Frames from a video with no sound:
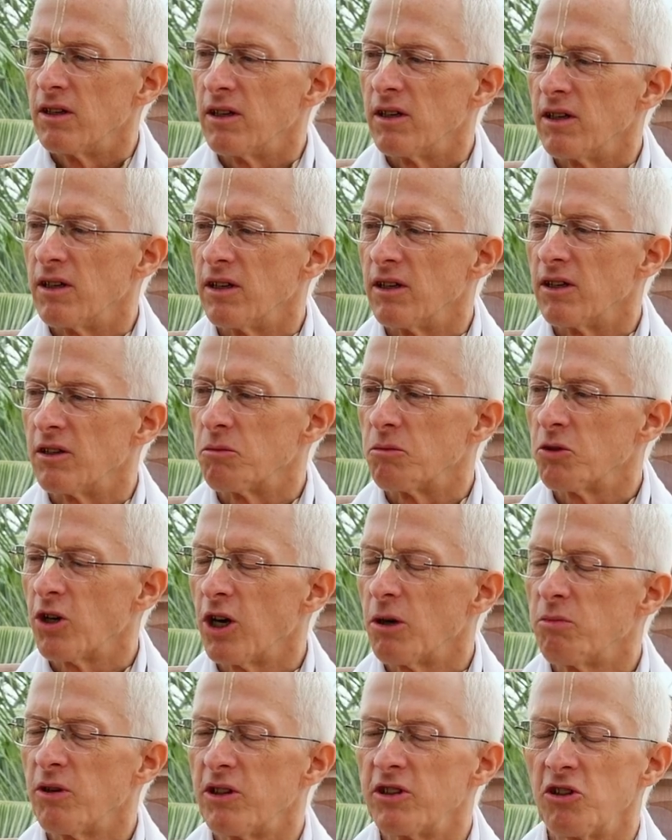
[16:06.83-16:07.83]

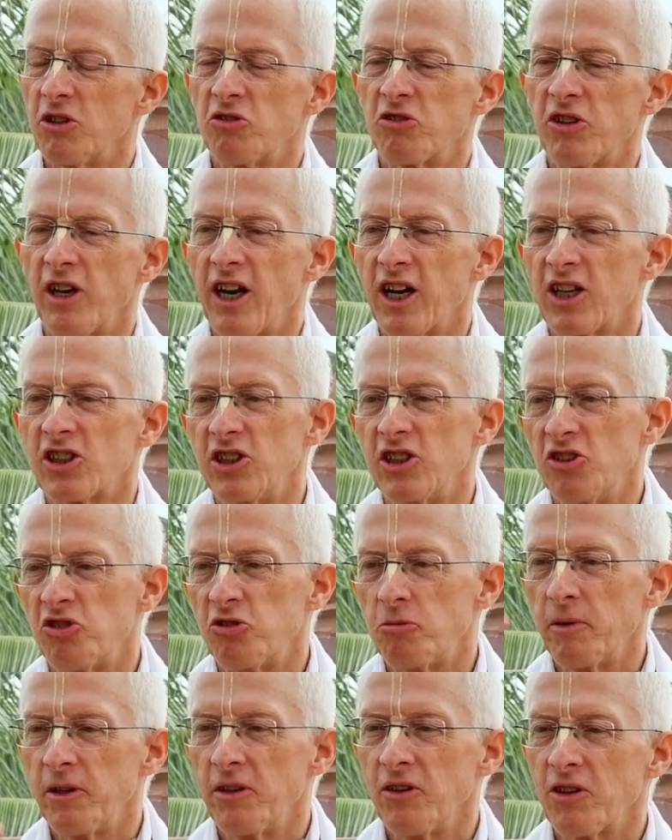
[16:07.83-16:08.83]
Prabhupada used to actually
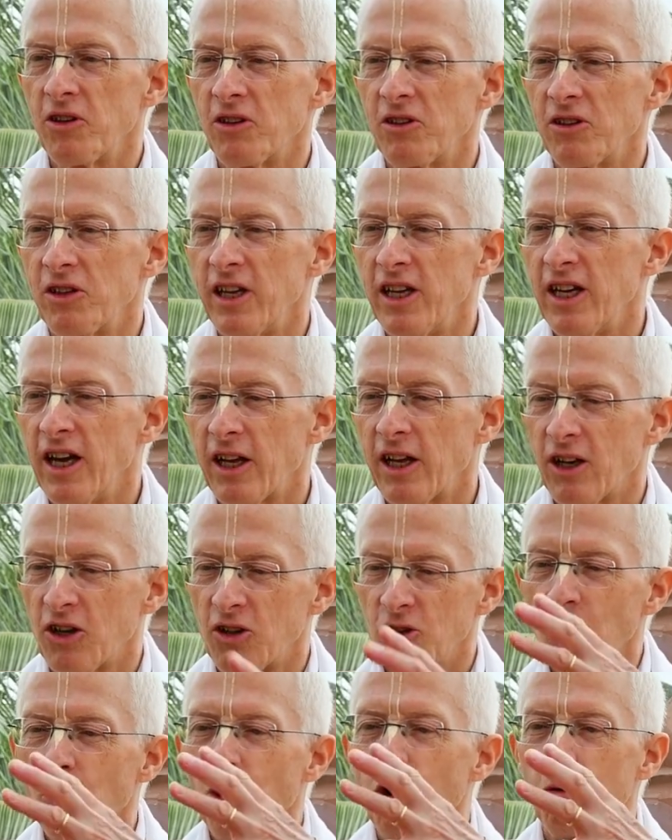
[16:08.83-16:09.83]
spin he had a
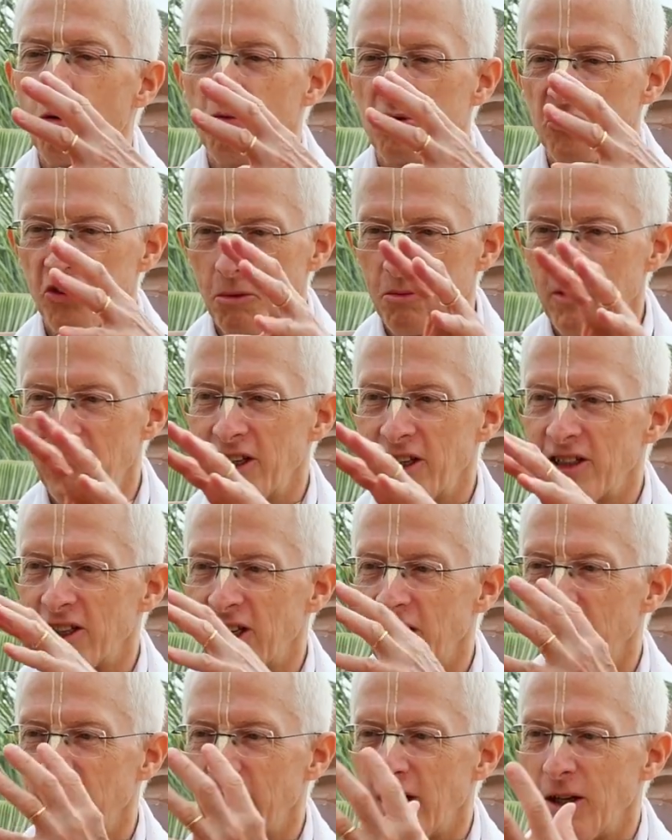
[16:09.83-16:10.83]
globe somebody
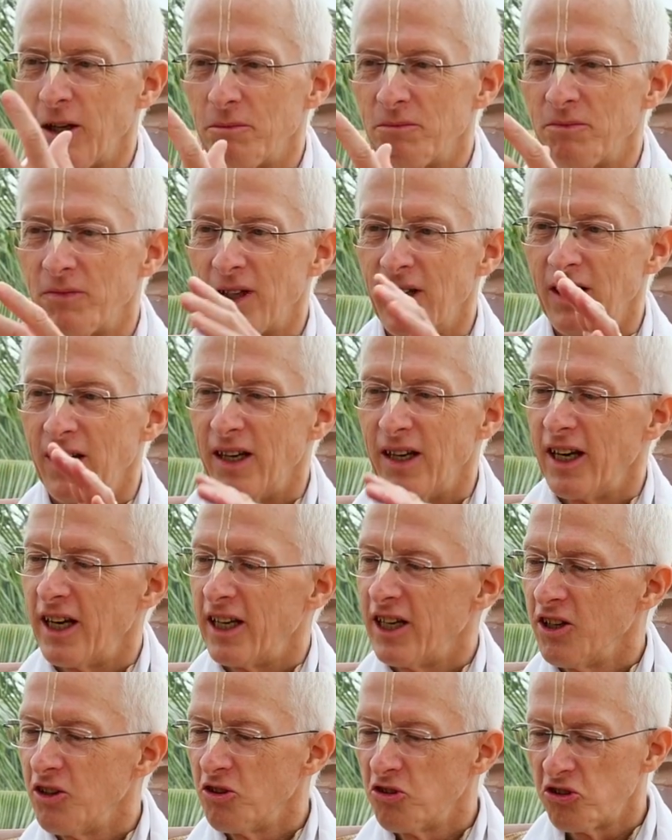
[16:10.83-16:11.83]
had given him,
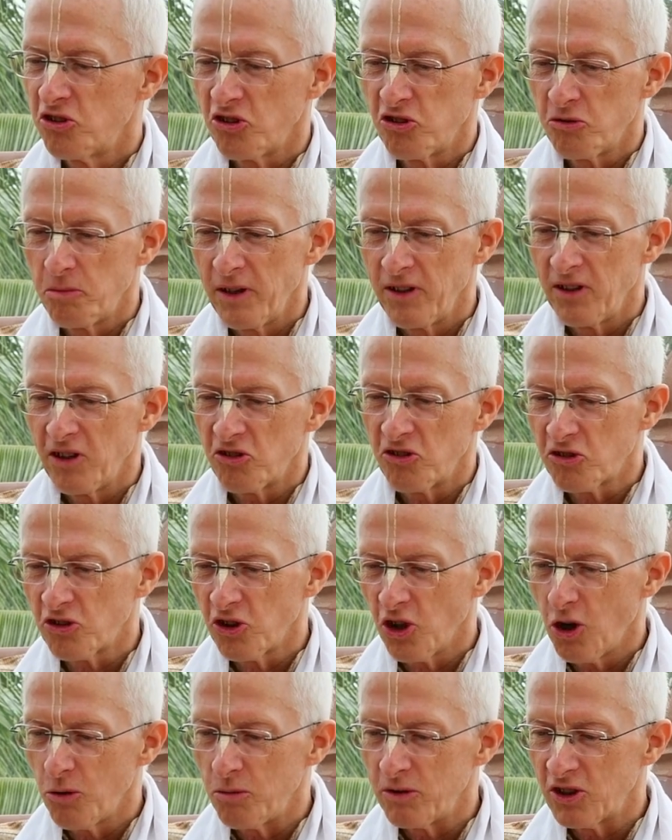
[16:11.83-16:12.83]
and he used to spin this
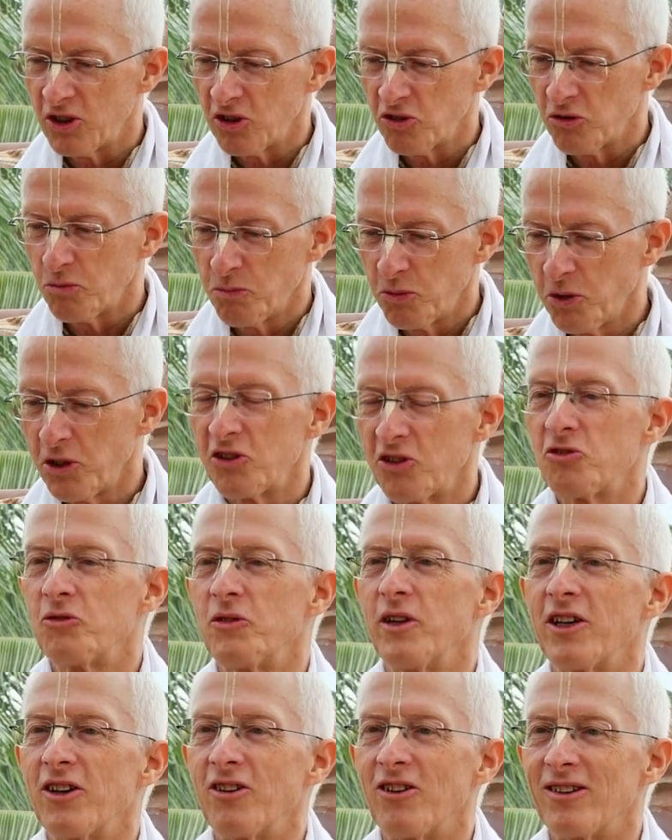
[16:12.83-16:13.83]
globe and just put his
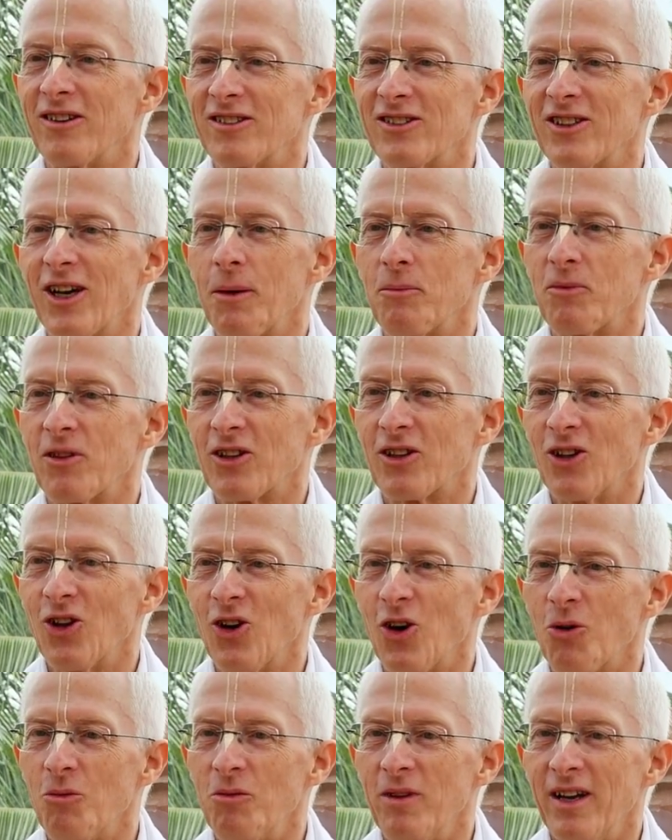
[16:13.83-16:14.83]
finger and stop the
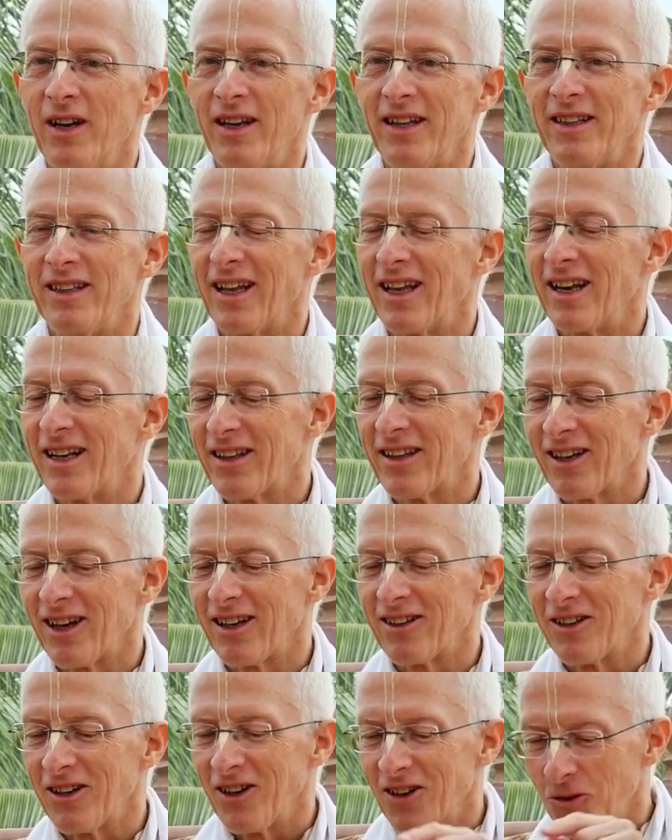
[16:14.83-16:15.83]
globe, and then he
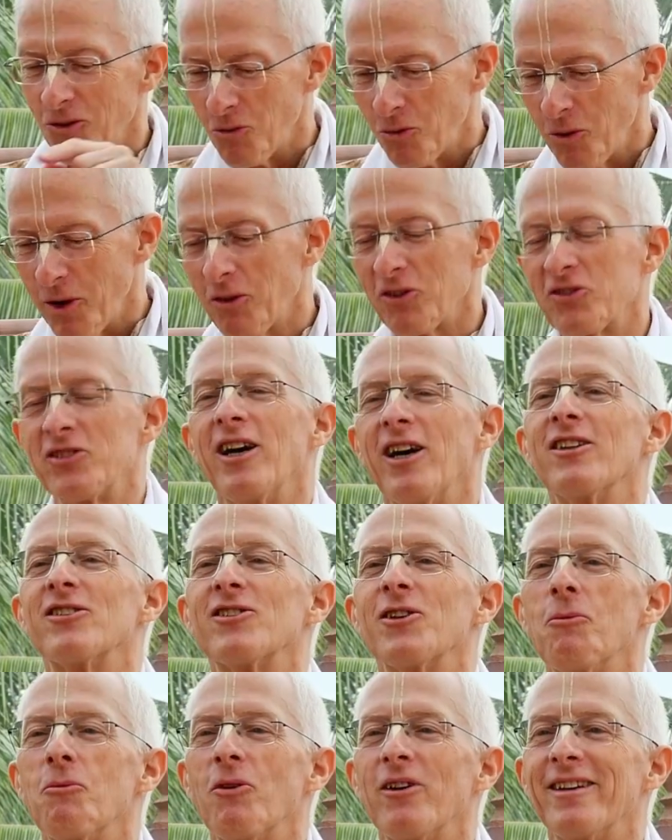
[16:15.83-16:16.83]
thought, we'll send
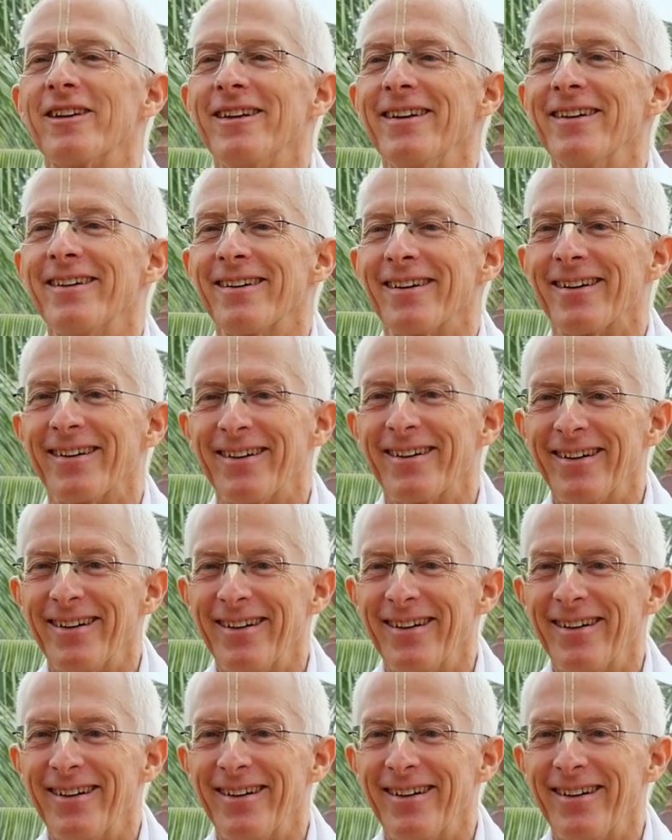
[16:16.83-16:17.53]
someone here.